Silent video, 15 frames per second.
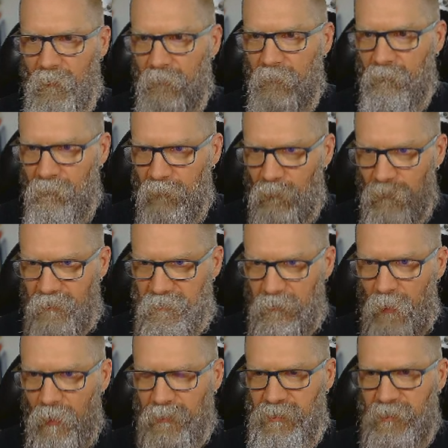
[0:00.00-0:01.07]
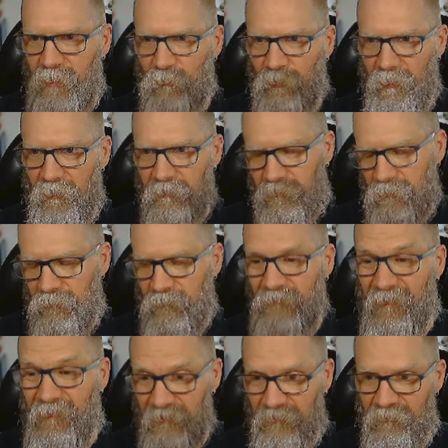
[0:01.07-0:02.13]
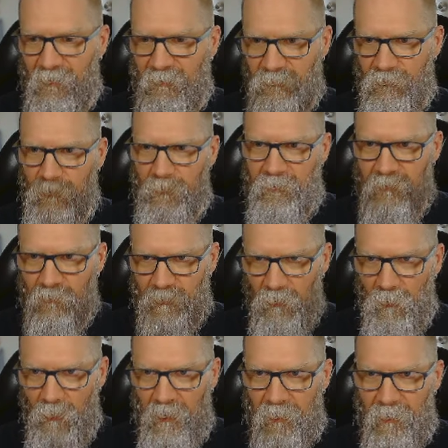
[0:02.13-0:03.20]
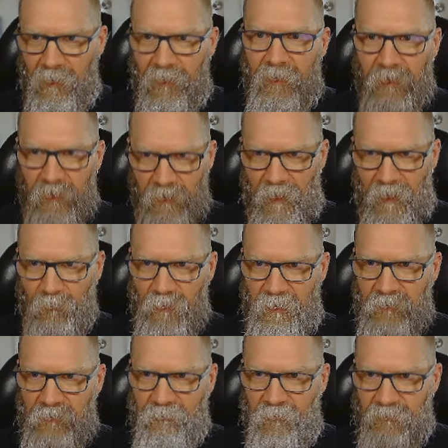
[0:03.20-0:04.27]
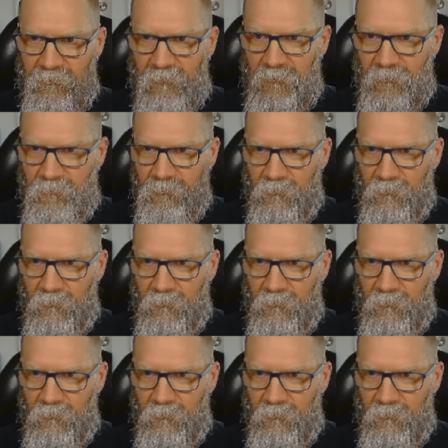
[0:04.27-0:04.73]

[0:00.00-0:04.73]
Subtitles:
for this launch template to successfully deploy, it now needs this instance